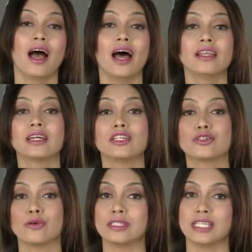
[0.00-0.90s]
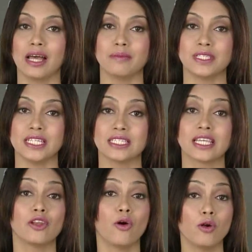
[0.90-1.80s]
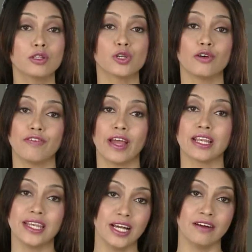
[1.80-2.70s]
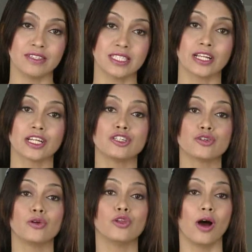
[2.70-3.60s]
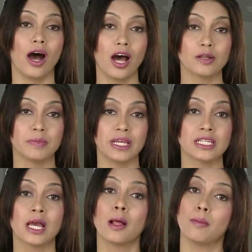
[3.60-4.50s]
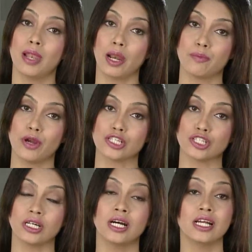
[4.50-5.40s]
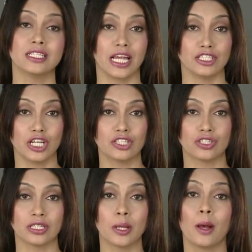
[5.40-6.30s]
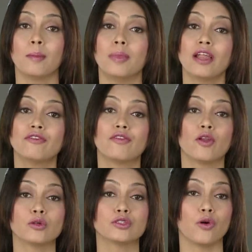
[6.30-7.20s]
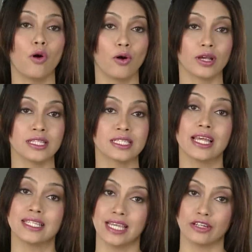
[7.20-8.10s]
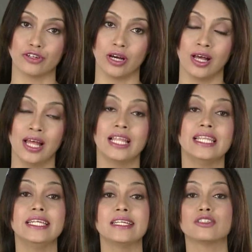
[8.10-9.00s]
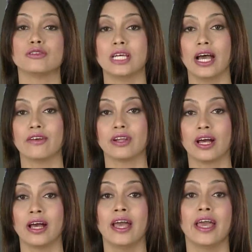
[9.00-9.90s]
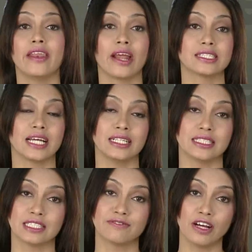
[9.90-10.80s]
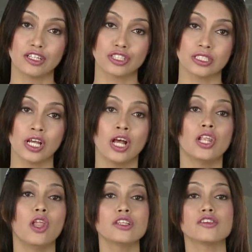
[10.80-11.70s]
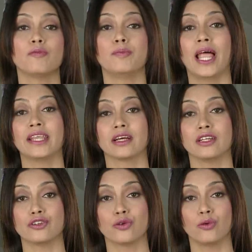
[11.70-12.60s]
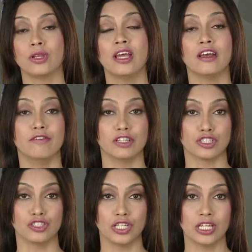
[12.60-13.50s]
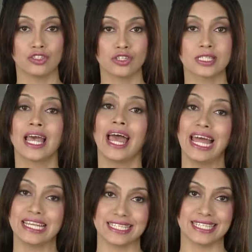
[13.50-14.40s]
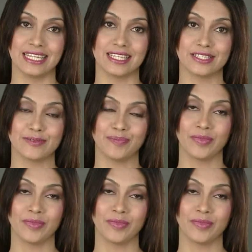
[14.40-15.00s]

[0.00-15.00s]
Uncontrolled diabetes can also affect nerves that control your heartbeat, blood pressure, digestion, blood flow to organs, etc., leading to diarrhea, erectile dysfunction, loss of bladder control, vision changes, and dizziness.